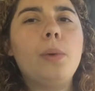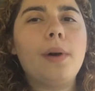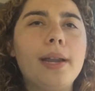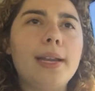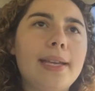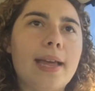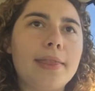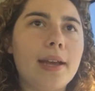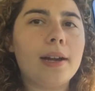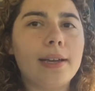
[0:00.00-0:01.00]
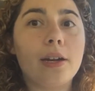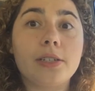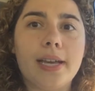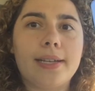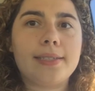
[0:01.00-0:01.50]
we wanted to get there, get
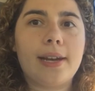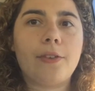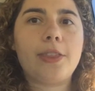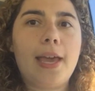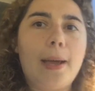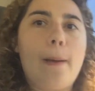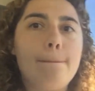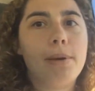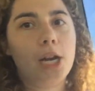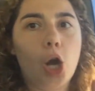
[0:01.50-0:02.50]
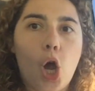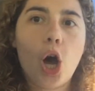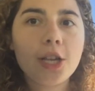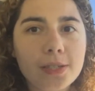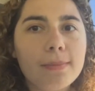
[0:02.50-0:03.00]
our tickets and everything. But
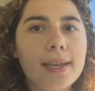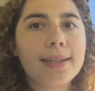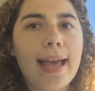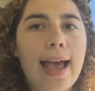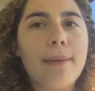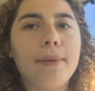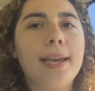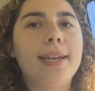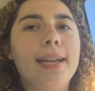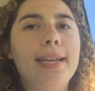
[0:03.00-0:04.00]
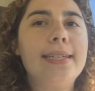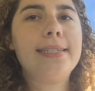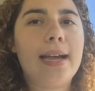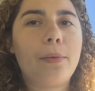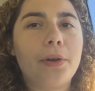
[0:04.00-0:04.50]
awesome thing that happened
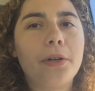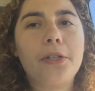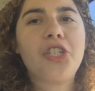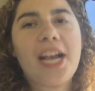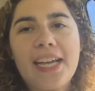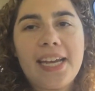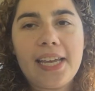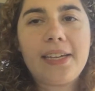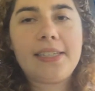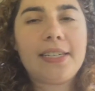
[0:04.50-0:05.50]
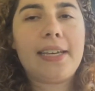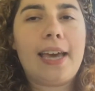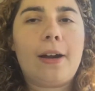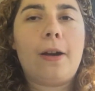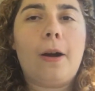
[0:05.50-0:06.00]
is that we were checking in to
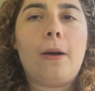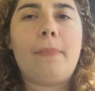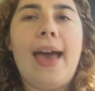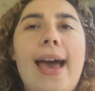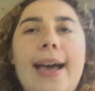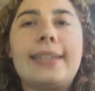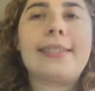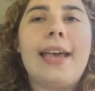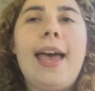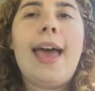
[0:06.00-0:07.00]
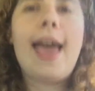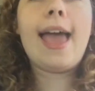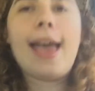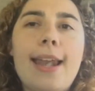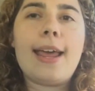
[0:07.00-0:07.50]
get our, our bags.
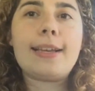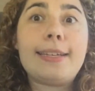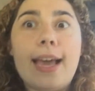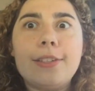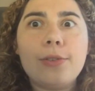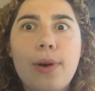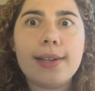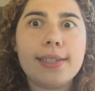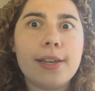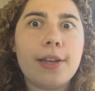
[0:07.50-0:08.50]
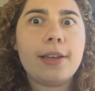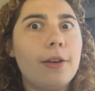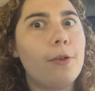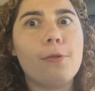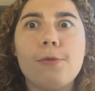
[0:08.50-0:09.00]
And guess who I see
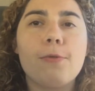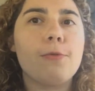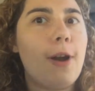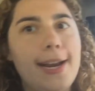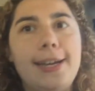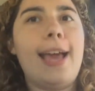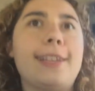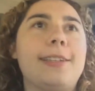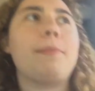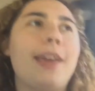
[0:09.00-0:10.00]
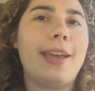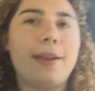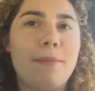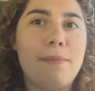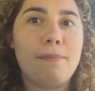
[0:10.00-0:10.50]
right next to me?
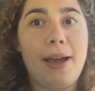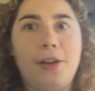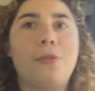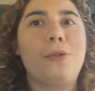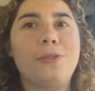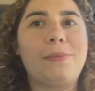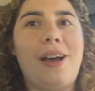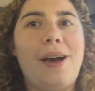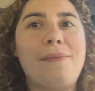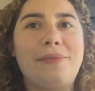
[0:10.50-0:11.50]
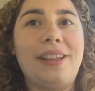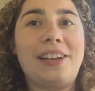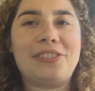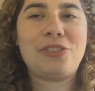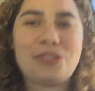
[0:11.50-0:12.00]
Michael Rosenbaum,
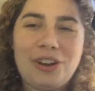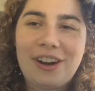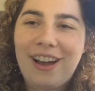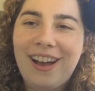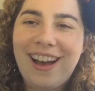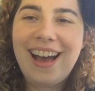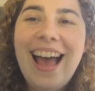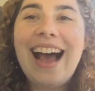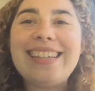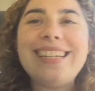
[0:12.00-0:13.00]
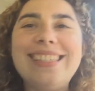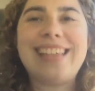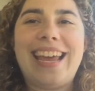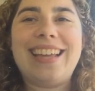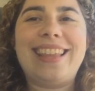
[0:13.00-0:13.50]
Lex Luthor. Uh, I didn't
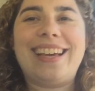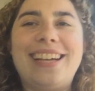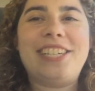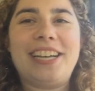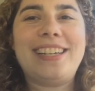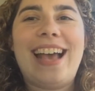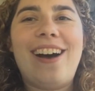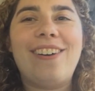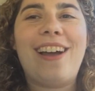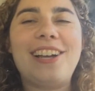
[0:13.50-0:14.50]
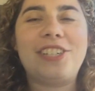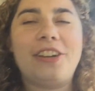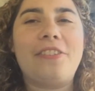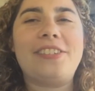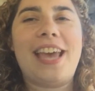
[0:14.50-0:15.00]
say anything. I chickened out. I
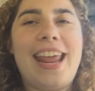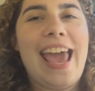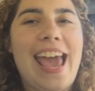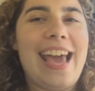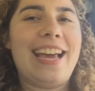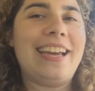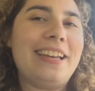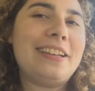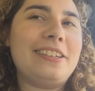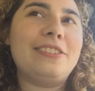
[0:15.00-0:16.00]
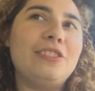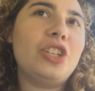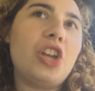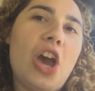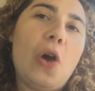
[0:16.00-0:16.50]
should have said, hey,
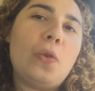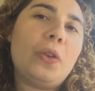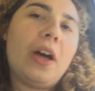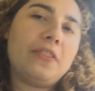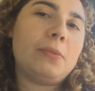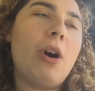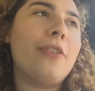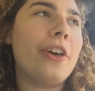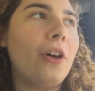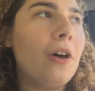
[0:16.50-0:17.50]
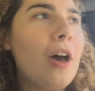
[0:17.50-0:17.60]
you know, love Smallville,